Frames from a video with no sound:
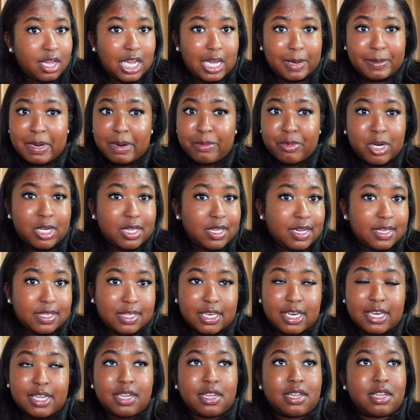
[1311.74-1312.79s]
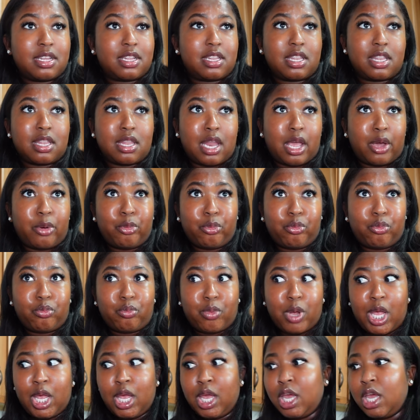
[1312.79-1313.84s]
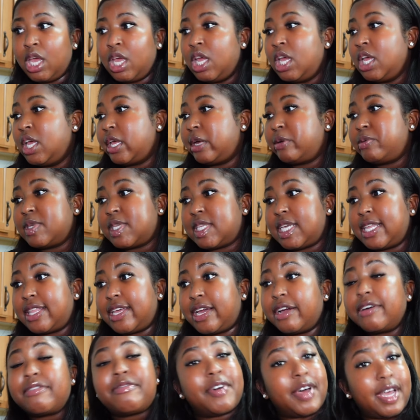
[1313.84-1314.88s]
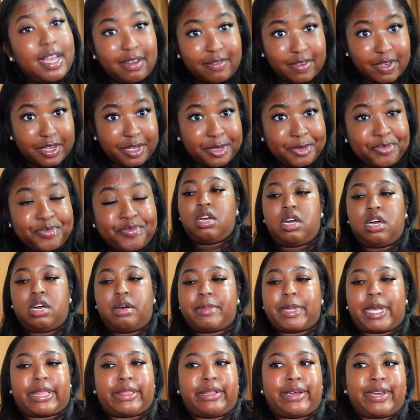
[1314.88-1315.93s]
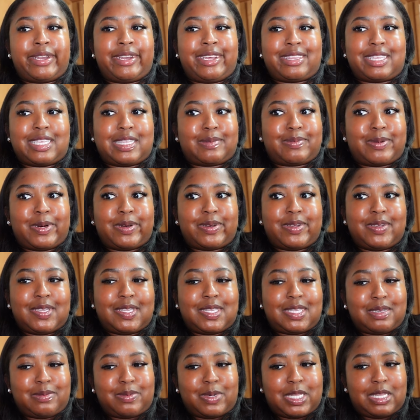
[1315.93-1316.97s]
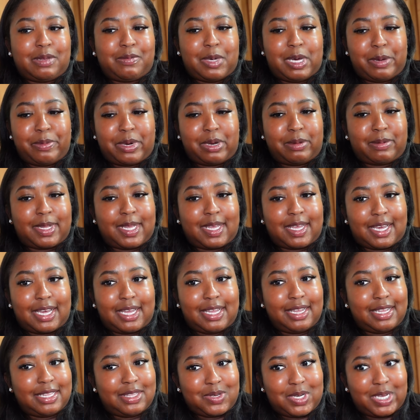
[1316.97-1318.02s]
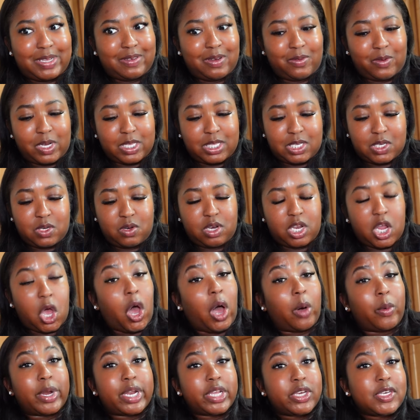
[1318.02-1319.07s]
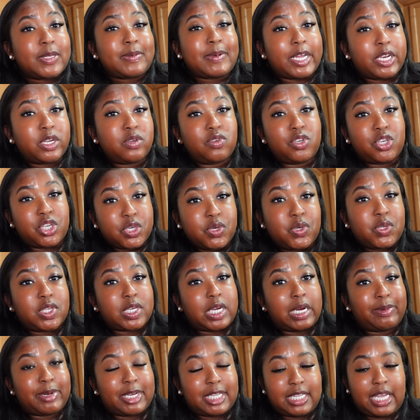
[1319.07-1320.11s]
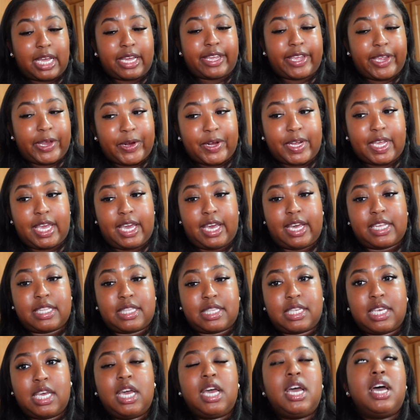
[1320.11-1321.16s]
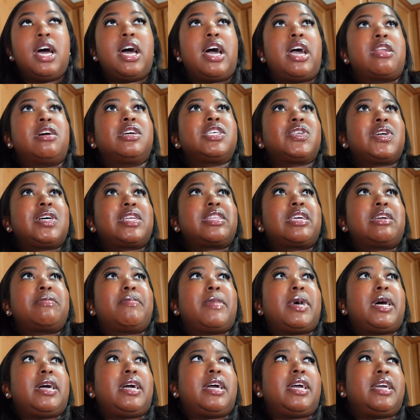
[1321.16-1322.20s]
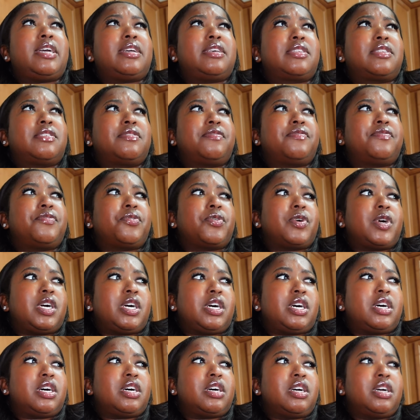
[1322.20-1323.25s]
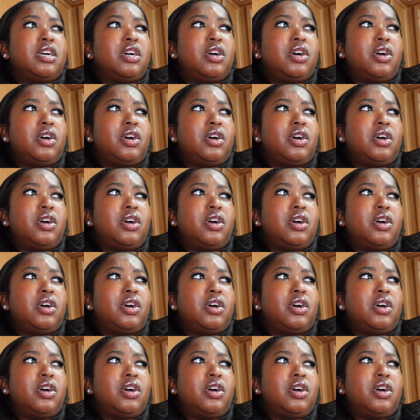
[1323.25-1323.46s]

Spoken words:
I'm not bringing it outside. No. It will stay there forever. I'm, like, looking at these produce to put them up, and I'm like, do I even want to? No, I want to use my new juicer, but it's not here yet. And also, I think my Sephora